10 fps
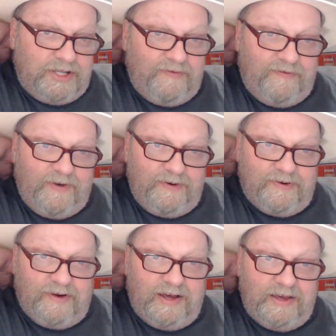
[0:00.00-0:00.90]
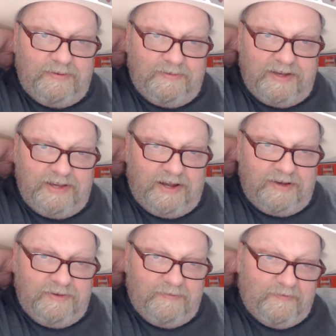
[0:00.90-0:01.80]
Don't feel great, but you
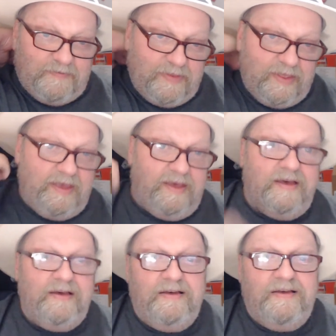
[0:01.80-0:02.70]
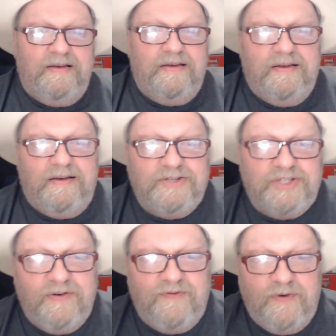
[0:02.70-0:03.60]
know, I
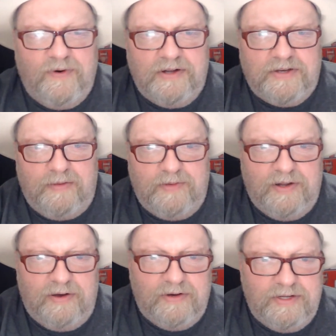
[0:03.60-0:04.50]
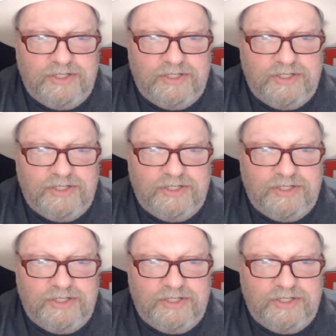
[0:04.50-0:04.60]
still thought I'd come along and